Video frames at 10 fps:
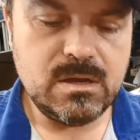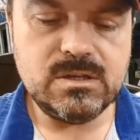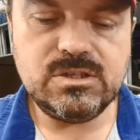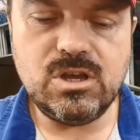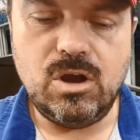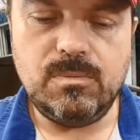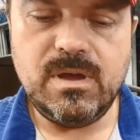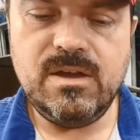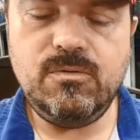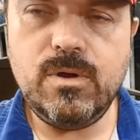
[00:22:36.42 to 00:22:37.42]
So
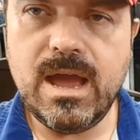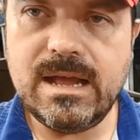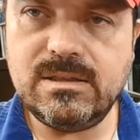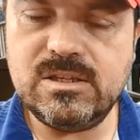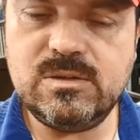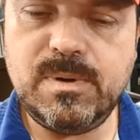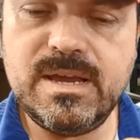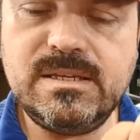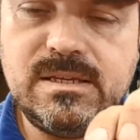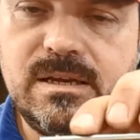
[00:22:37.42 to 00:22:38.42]
if we add the
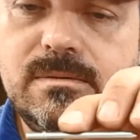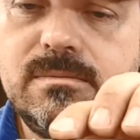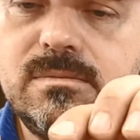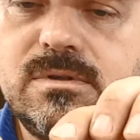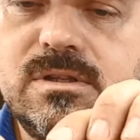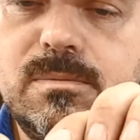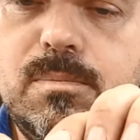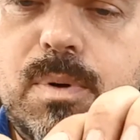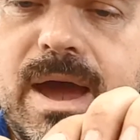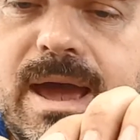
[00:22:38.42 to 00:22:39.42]
spacer to the
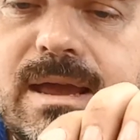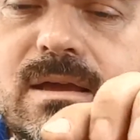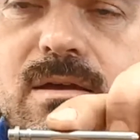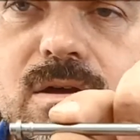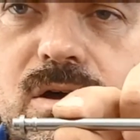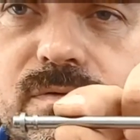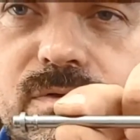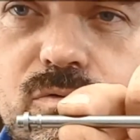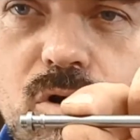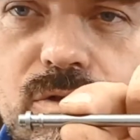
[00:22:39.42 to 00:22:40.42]
back of
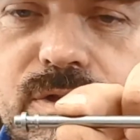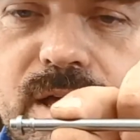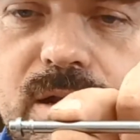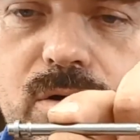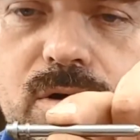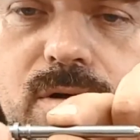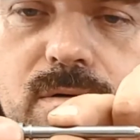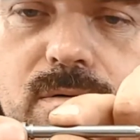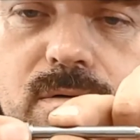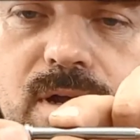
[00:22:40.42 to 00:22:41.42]
the rod there, look,
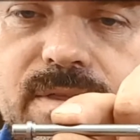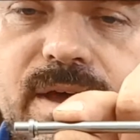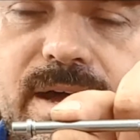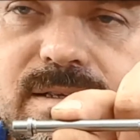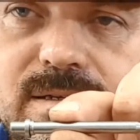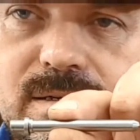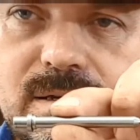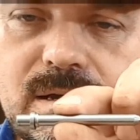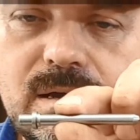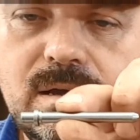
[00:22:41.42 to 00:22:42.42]
like that,
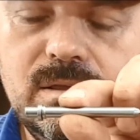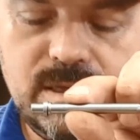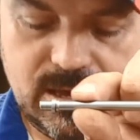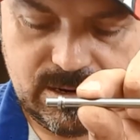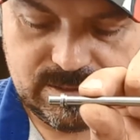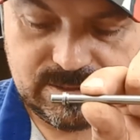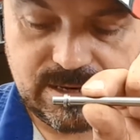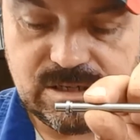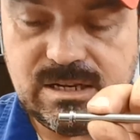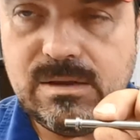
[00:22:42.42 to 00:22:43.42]
then
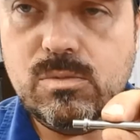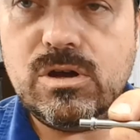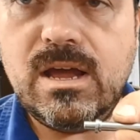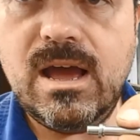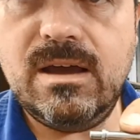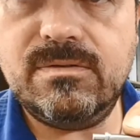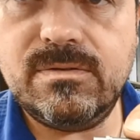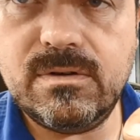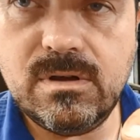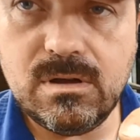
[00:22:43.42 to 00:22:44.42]
essentially we're going to have
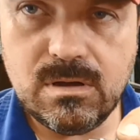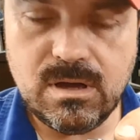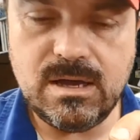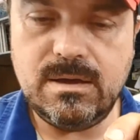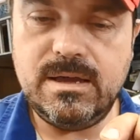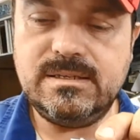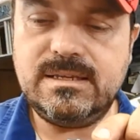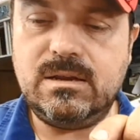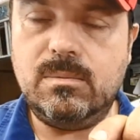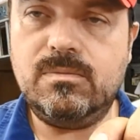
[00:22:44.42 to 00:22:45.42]
it
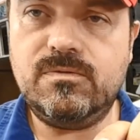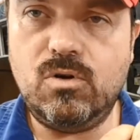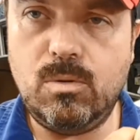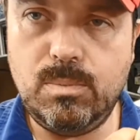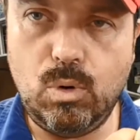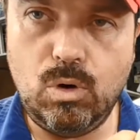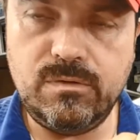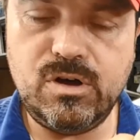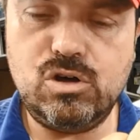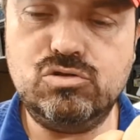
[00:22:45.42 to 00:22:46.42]
set up for a bore
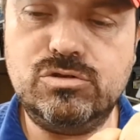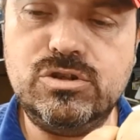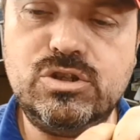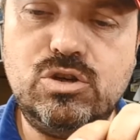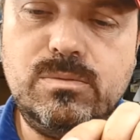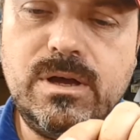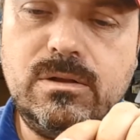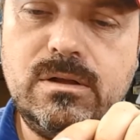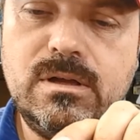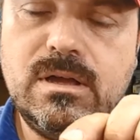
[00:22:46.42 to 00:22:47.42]
of 102 mil.